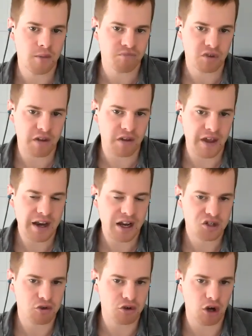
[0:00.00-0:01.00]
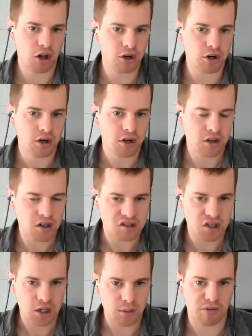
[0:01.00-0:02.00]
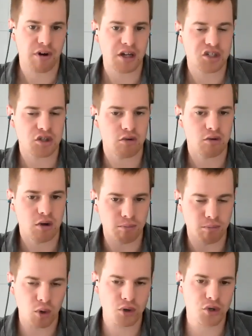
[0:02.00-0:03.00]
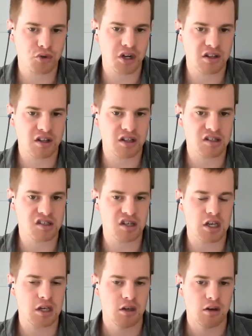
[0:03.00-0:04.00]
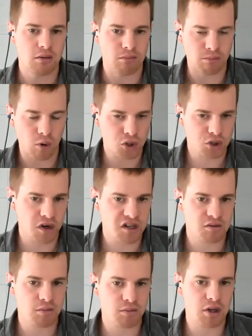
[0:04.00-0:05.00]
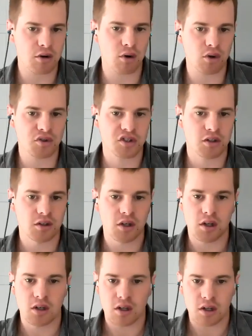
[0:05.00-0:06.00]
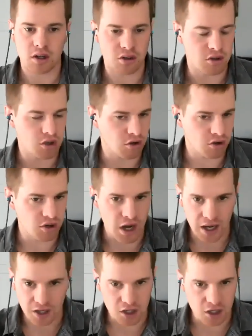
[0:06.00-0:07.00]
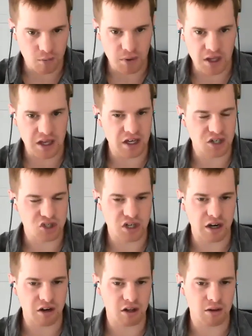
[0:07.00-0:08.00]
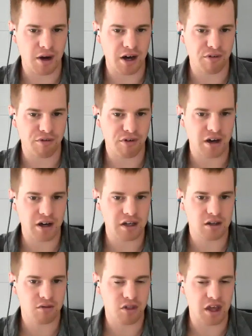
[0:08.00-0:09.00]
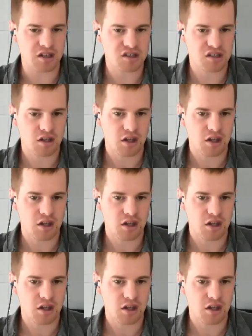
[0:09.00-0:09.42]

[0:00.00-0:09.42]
And that extra dollar is going to provide you more nutrient density, more trace minerals. You're not going to be getting genetically modified things,